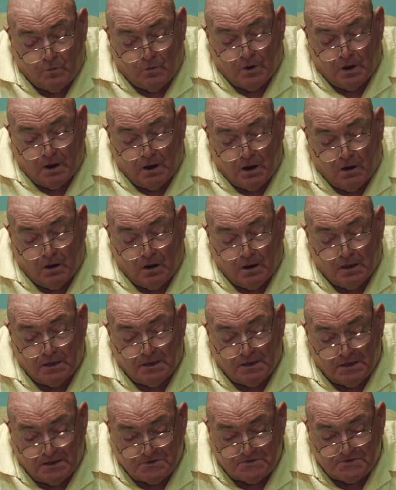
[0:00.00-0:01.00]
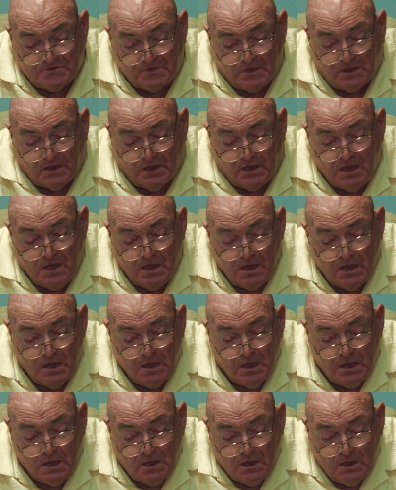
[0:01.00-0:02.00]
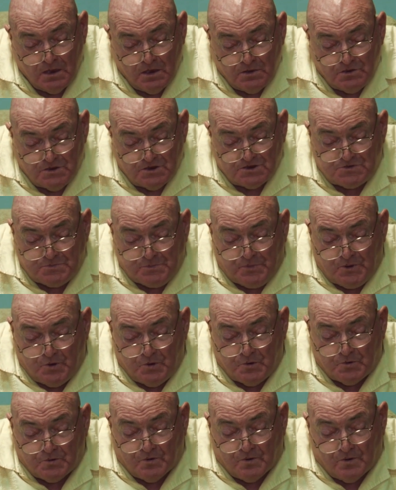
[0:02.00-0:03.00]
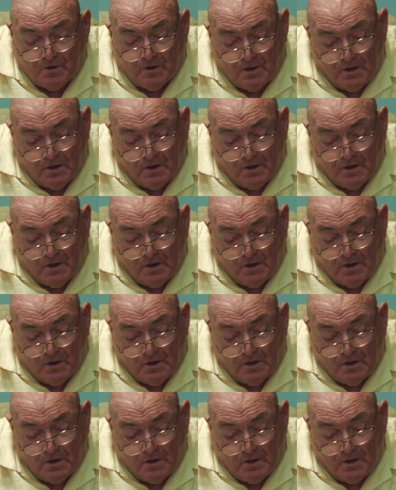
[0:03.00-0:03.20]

Where is the disputer